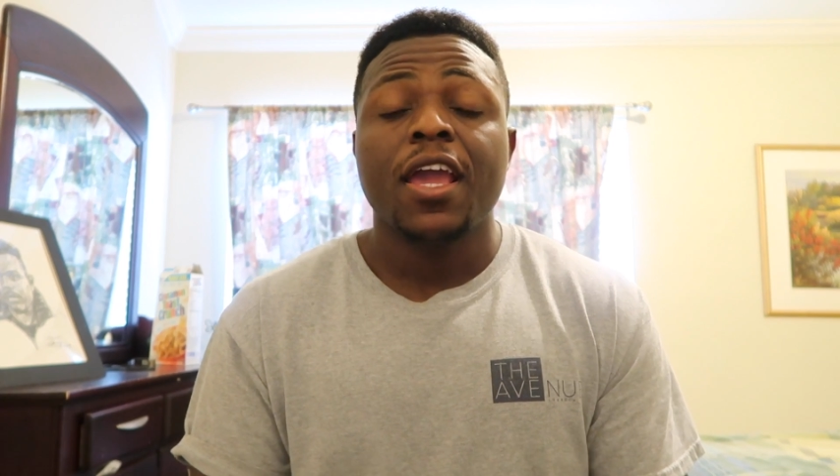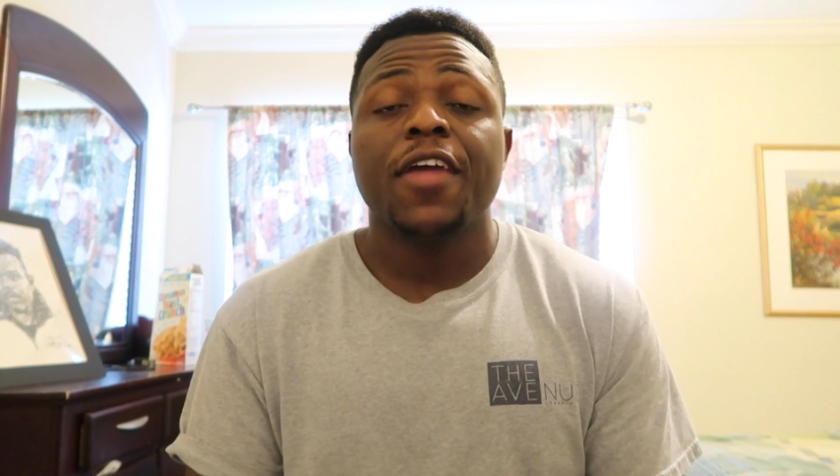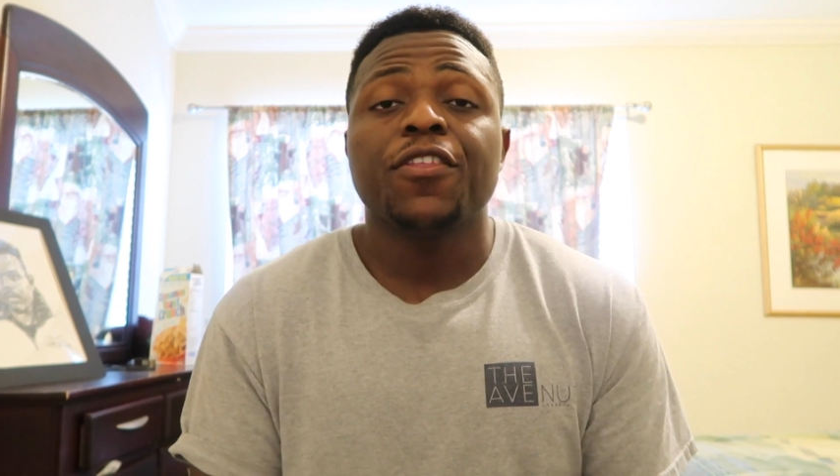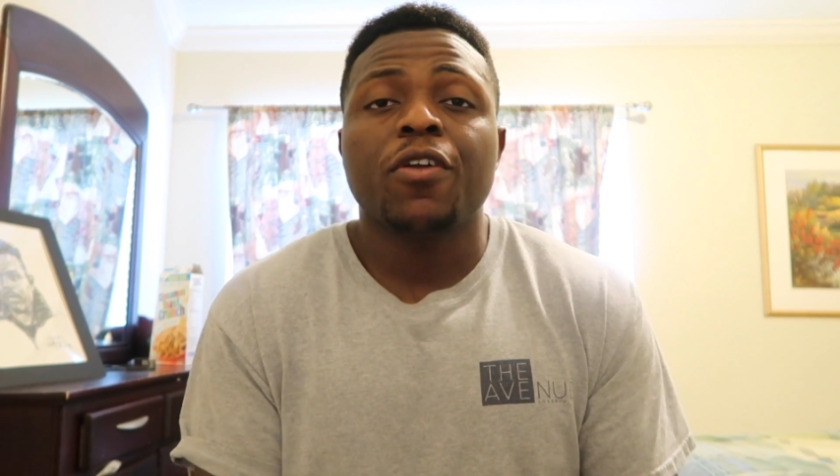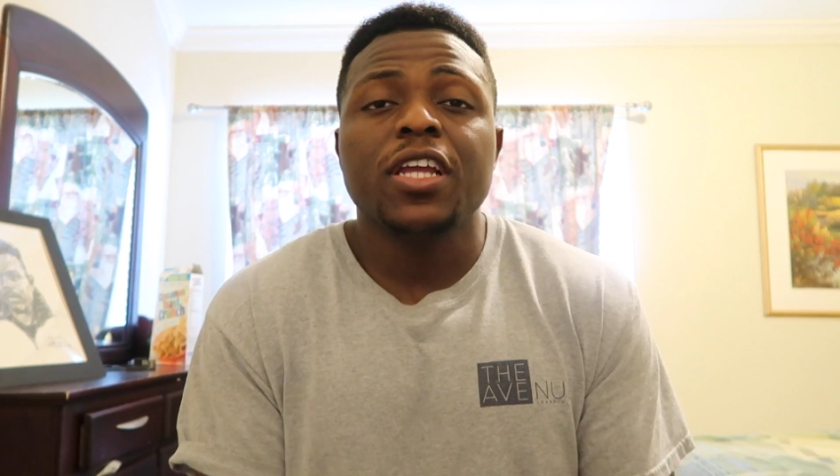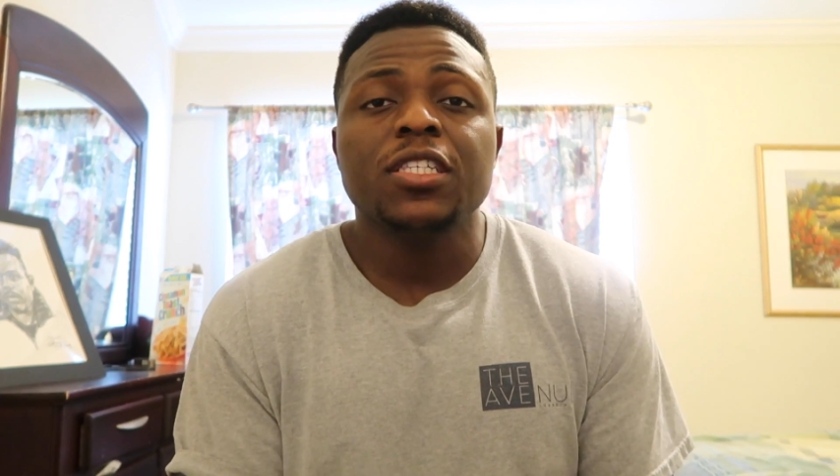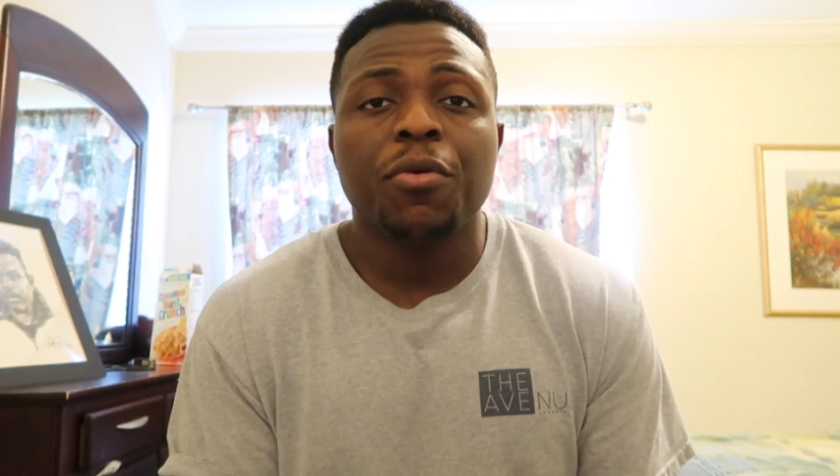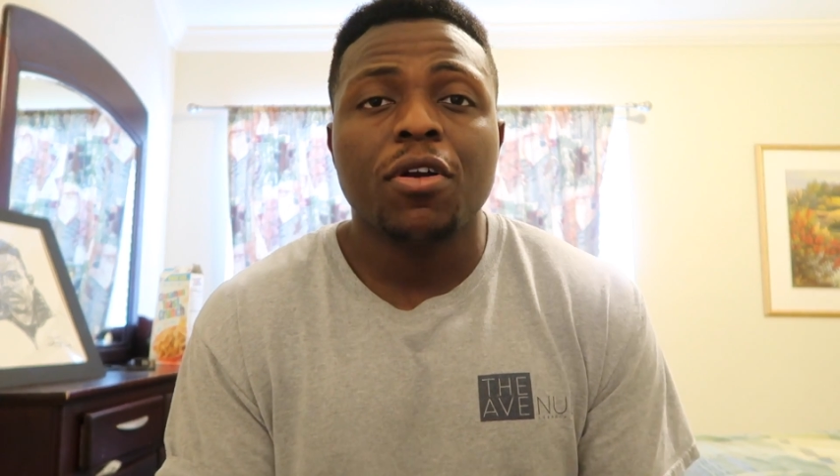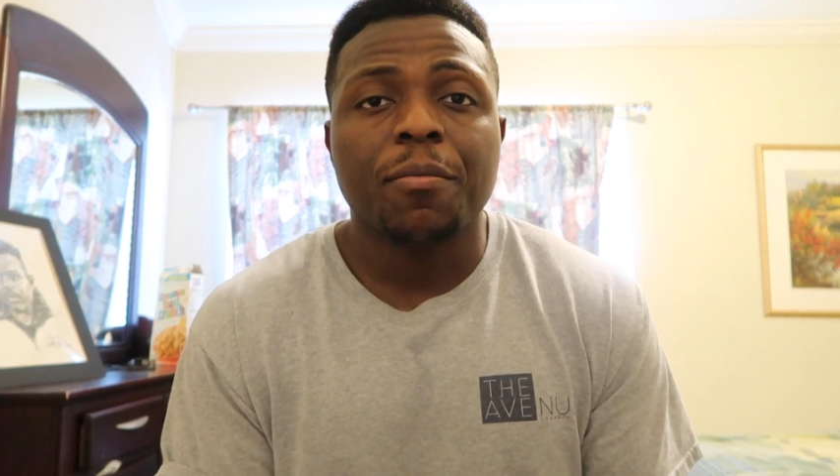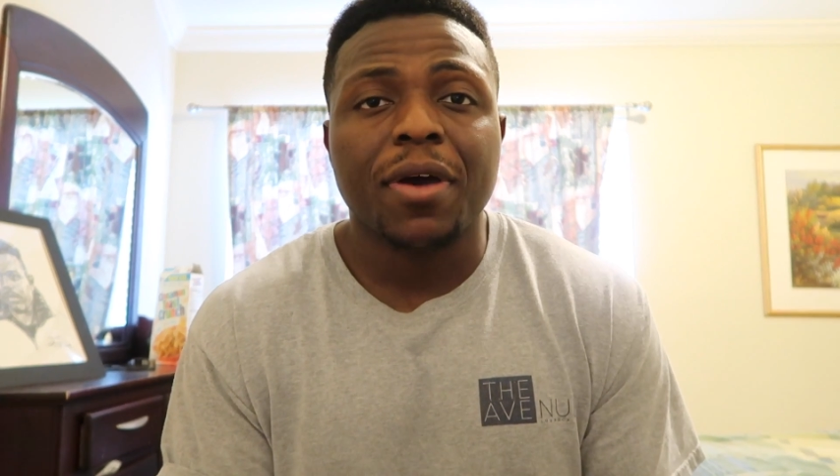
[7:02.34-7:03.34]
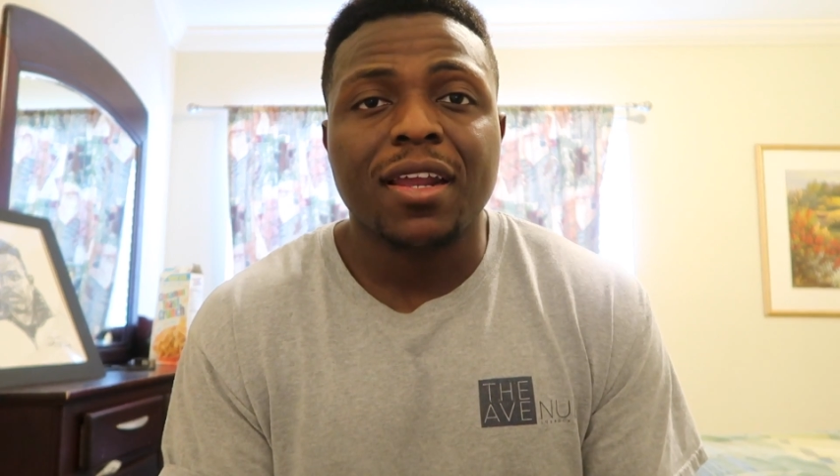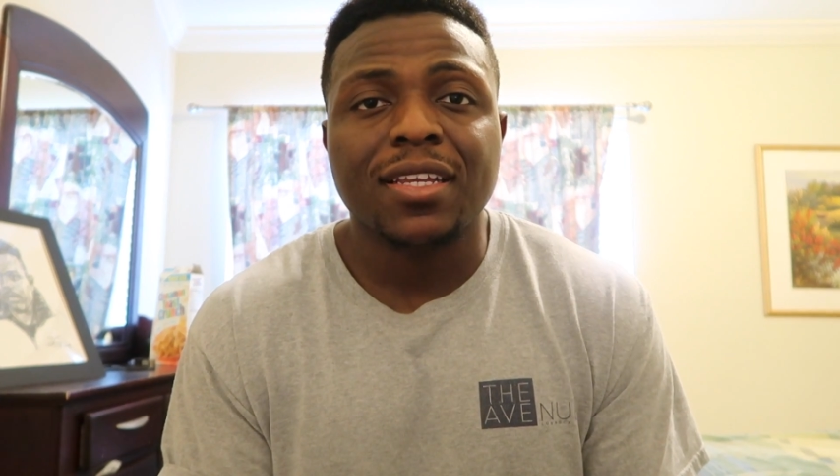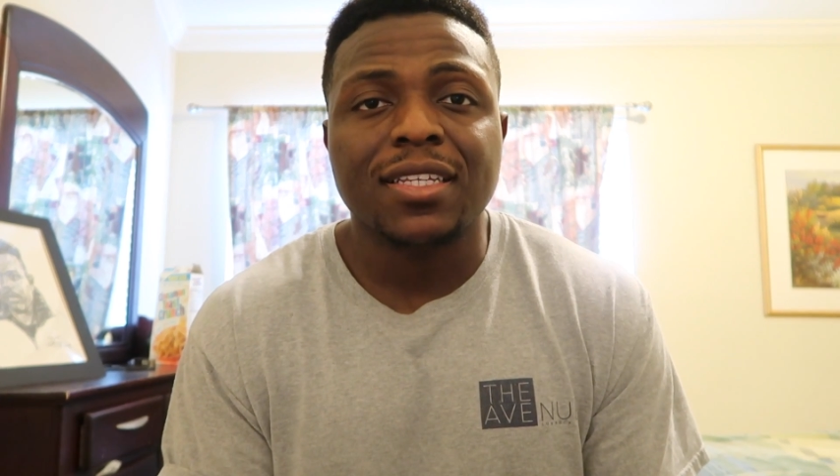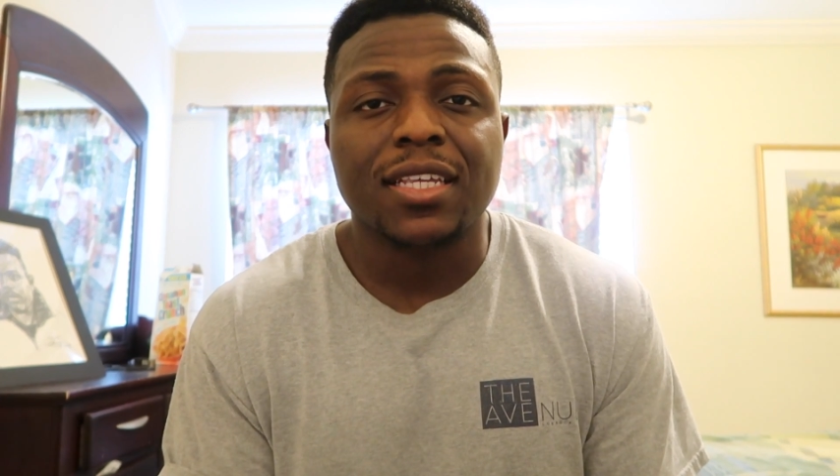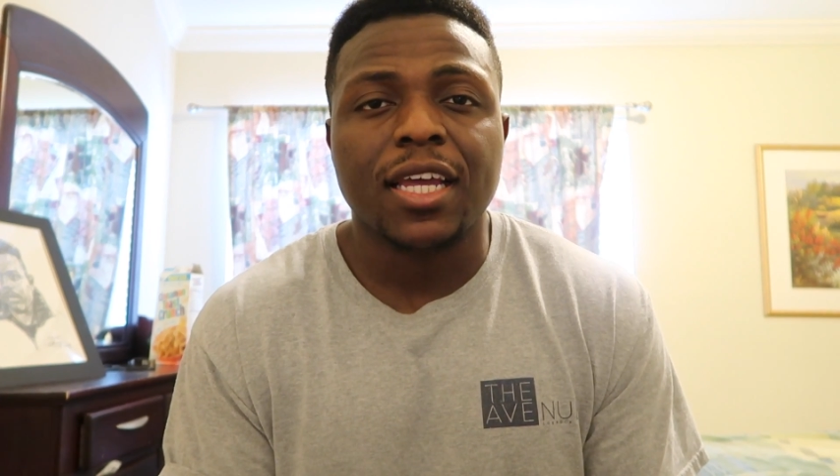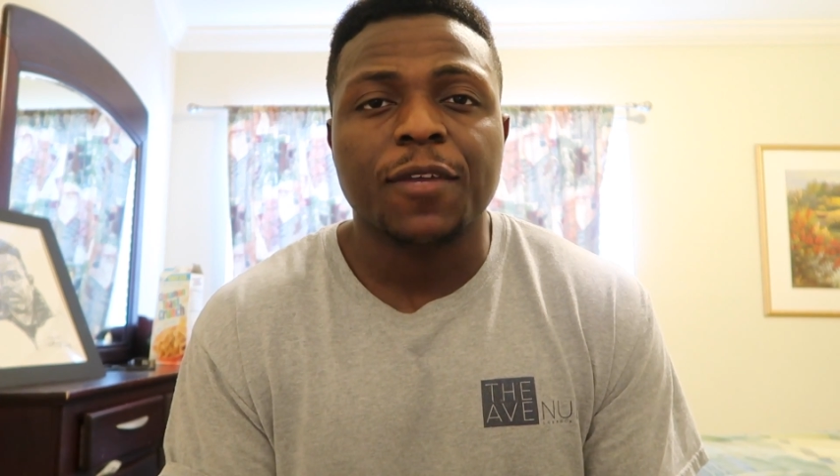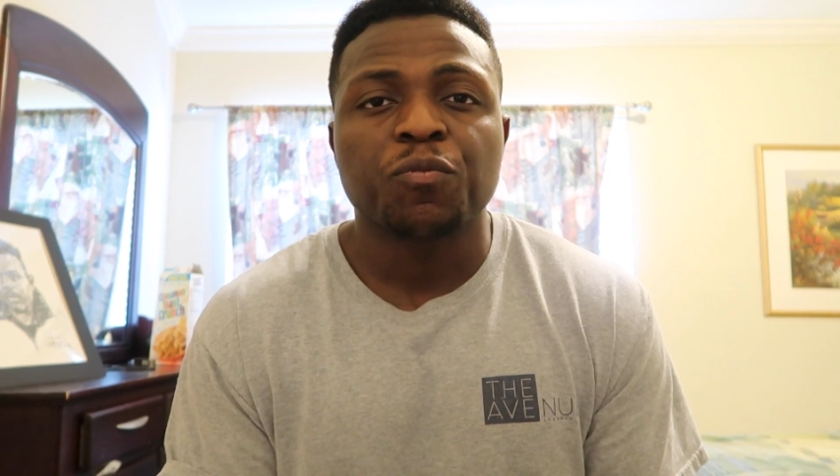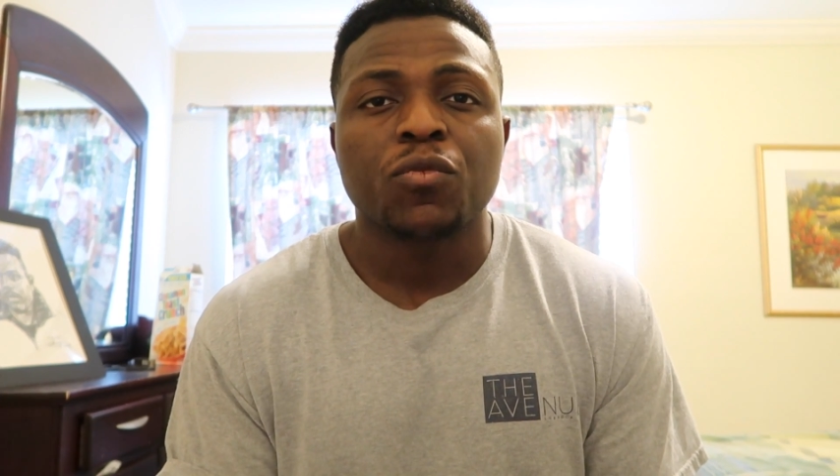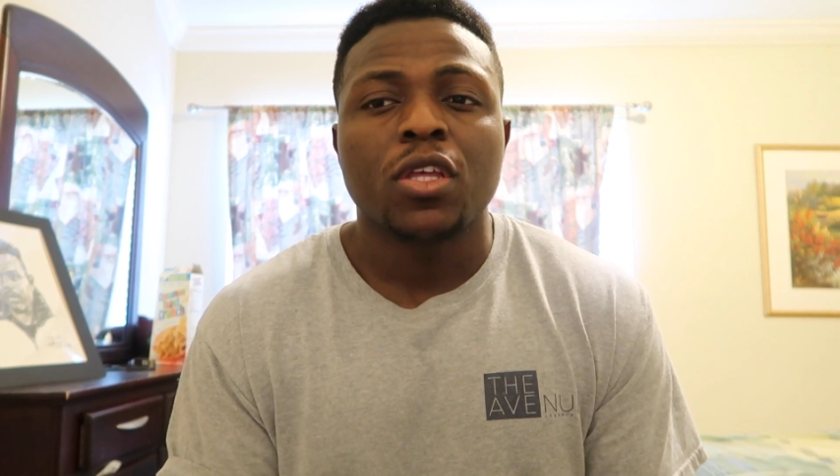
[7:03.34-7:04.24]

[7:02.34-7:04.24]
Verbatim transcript: And the crazy part about it is, like,